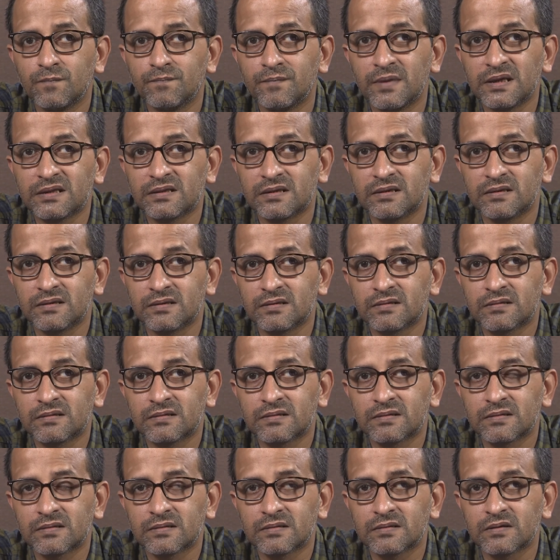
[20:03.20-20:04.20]
own
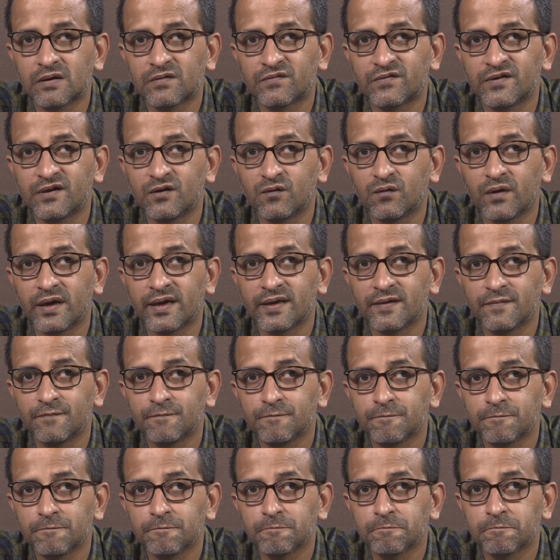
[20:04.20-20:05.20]
methods of inquiry,
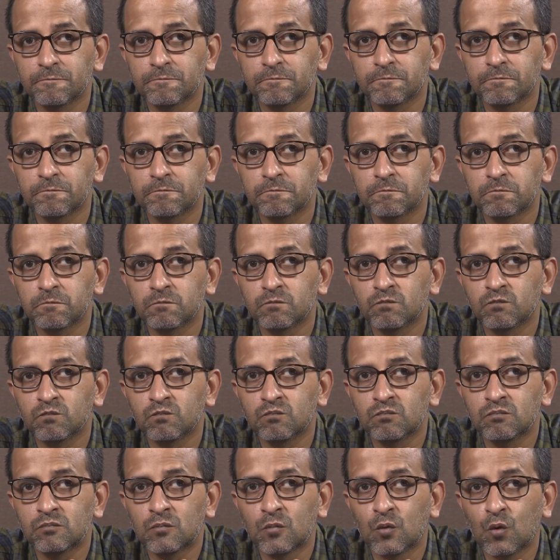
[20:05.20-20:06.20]

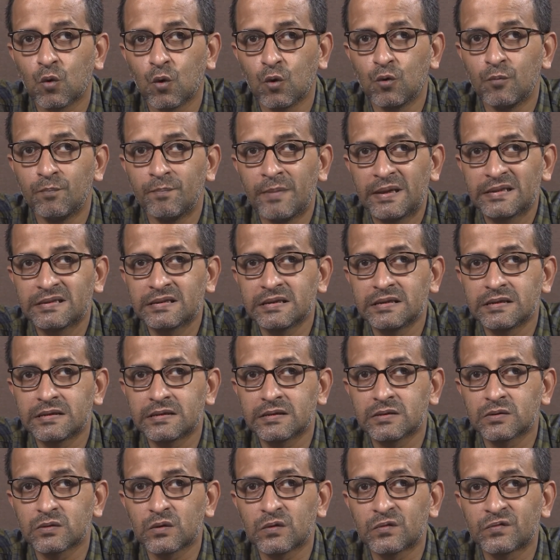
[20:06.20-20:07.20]
own
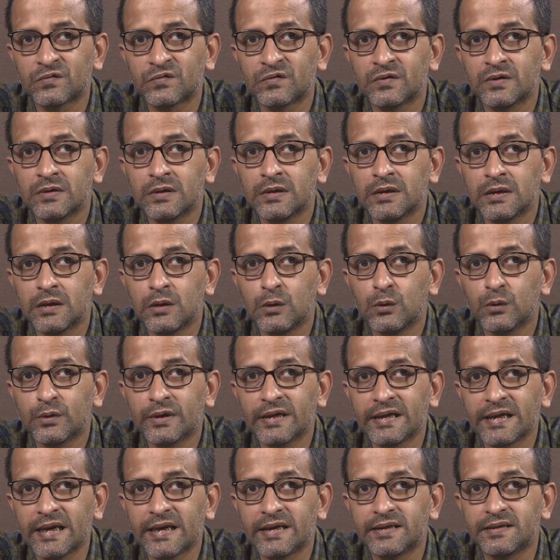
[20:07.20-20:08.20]
methods of
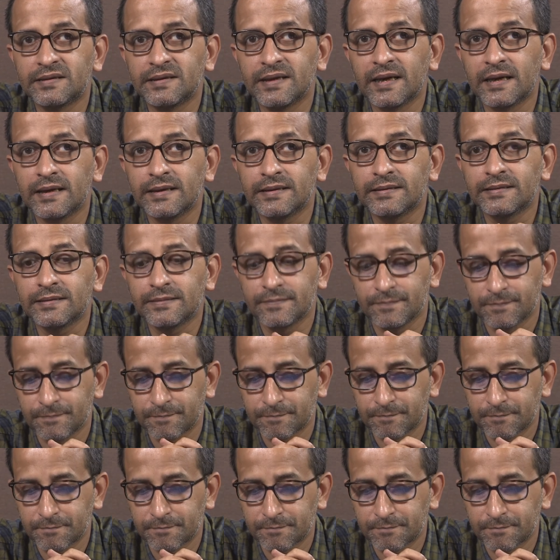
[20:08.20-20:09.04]
looking at reality.